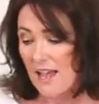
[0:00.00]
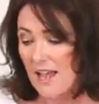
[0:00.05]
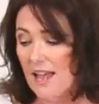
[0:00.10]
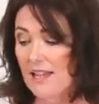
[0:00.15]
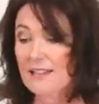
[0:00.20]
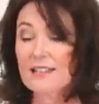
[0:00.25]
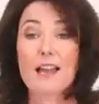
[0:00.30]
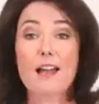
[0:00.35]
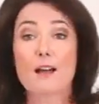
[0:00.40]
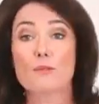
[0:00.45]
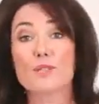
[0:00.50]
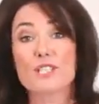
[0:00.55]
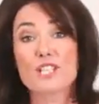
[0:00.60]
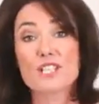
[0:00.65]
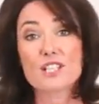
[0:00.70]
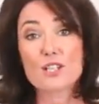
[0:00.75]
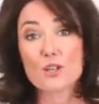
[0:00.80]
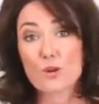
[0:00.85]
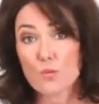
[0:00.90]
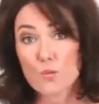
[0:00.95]
And now we're
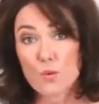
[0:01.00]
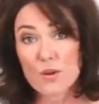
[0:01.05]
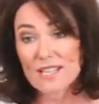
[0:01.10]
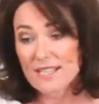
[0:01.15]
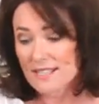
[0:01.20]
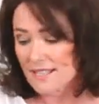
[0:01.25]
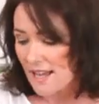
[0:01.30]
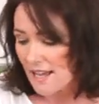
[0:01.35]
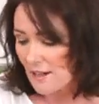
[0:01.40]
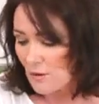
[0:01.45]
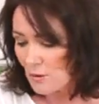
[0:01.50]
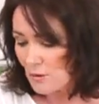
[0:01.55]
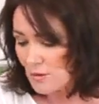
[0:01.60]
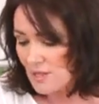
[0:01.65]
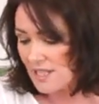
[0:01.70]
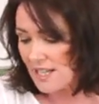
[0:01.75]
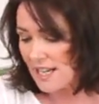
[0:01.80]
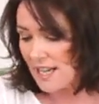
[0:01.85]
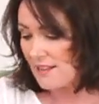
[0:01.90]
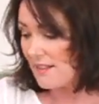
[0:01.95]
just going to whiz that all
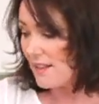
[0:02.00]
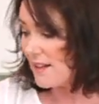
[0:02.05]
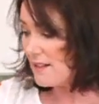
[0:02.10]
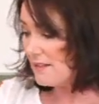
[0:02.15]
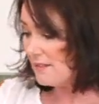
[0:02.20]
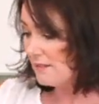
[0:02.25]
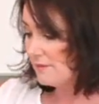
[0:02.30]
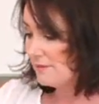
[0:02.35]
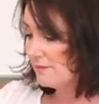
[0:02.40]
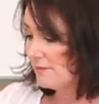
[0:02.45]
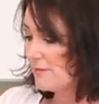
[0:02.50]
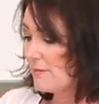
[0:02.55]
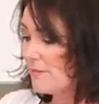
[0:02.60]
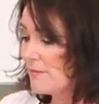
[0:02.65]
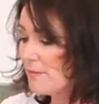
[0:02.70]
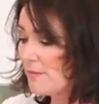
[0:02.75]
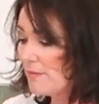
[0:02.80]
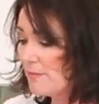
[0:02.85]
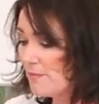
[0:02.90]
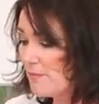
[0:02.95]
together,
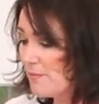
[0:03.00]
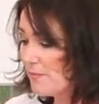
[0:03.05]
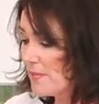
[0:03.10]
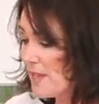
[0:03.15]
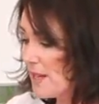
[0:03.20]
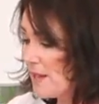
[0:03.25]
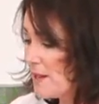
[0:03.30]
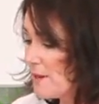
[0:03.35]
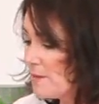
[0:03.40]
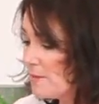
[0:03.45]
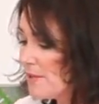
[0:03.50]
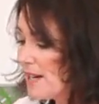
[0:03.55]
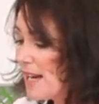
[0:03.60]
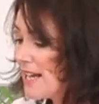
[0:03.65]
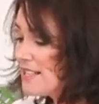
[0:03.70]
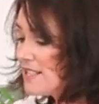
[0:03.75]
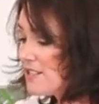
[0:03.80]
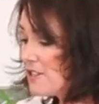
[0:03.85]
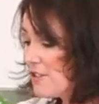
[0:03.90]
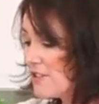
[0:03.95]

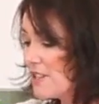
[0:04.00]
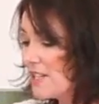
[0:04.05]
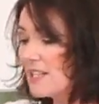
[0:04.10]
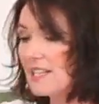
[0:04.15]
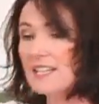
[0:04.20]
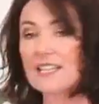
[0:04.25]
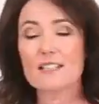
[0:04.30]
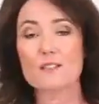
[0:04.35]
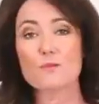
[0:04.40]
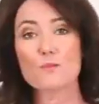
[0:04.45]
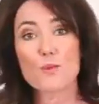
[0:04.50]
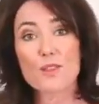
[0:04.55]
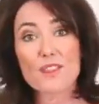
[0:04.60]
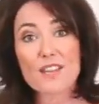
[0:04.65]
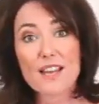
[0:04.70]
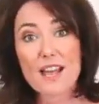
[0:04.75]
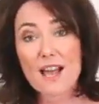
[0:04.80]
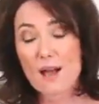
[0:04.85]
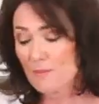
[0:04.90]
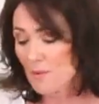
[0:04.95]
place on the lid with
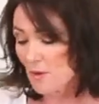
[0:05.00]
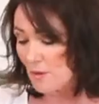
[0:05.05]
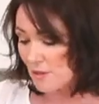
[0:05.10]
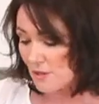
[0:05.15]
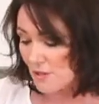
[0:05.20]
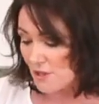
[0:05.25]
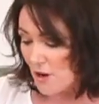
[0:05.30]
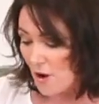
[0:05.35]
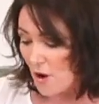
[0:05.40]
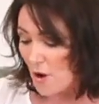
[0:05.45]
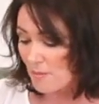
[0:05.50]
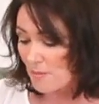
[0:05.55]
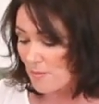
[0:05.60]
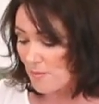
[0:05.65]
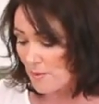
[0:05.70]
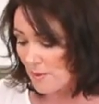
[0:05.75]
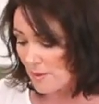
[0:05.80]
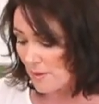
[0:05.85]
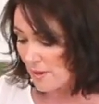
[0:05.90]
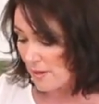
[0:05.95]
the cup on top,
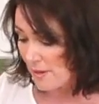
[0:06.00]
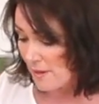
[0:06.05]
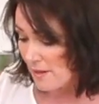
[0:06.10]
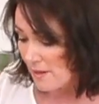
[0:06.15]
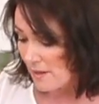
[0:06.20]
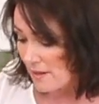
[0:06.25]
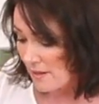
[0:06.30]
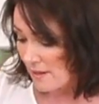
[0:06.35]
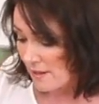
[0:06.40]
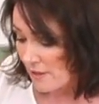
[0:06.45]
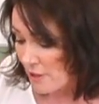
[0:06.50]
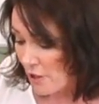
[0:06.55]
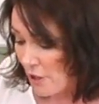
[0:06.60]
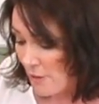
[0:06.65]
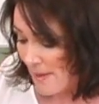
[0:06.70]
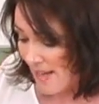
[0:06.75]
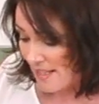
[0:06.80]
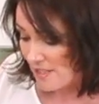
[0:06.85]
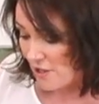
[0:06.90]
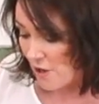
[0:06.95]
go
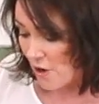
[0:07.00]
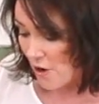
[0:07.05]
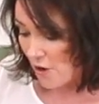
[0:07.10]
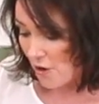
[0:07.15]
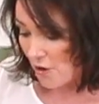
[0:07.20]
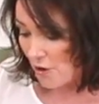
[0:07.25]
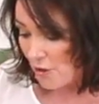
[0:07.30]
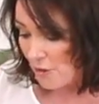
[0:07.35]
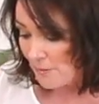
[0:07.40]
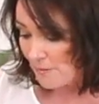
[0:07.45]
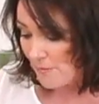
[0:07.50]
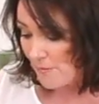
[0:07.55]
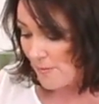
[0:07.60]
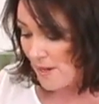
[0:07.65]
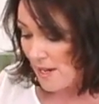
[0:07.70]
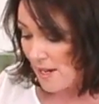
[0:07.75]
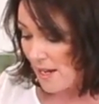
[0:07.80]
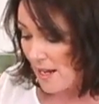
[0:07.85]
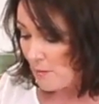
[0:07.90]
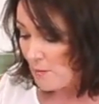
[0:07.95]
back to home,
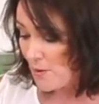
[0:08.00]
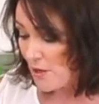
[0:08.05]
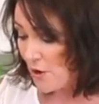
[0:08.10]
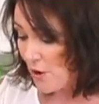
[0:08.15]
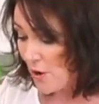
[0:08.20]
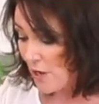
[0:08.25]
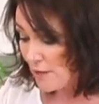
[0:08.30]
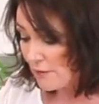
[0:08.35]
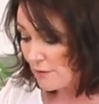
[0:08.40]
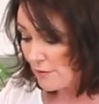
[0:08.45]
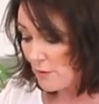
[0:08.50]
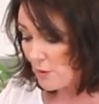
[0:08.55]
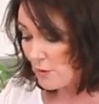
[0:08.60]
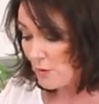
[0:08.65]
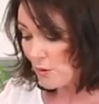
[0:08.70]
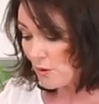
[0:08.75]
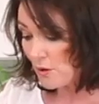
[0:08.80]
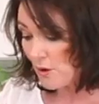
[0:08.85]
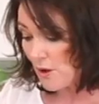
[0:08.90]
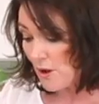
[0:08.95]
and we're going
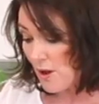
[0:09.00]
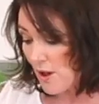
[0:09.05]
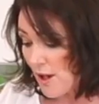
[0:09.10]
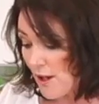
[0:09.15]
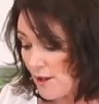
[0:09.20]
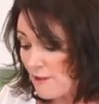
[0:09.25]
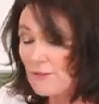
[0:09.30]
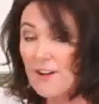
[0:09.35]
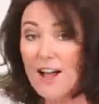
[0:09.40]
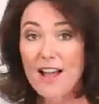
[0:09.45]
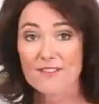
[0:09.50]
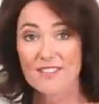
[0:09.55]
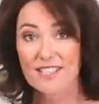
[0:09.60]
for 5